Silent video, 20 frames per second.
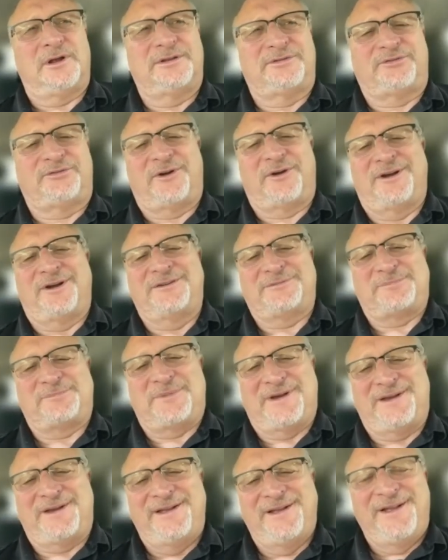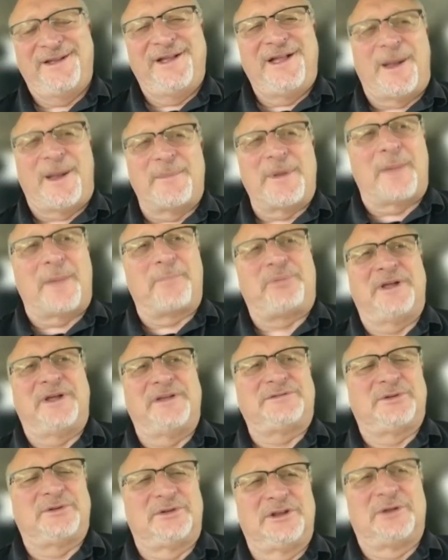as far as my, I mean, I played
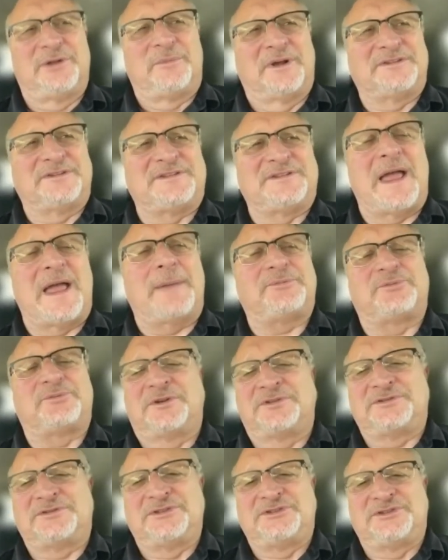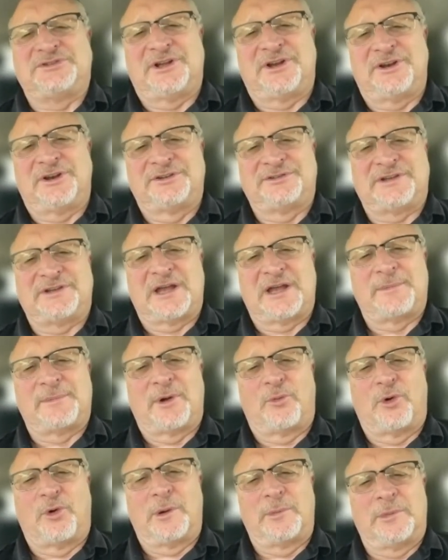so little, my snaps rested shut on the side of my
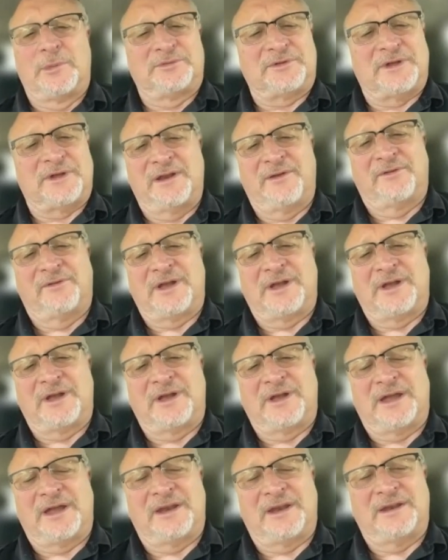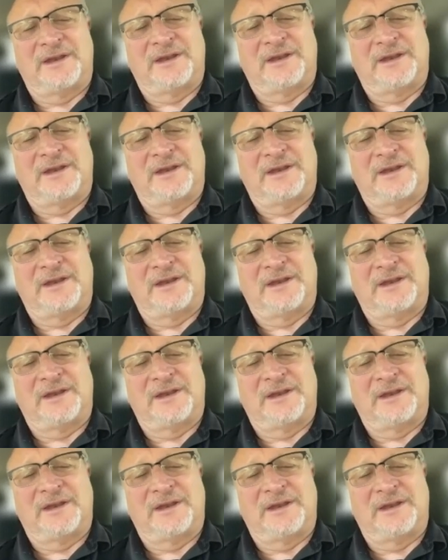warm-ups. I never got to.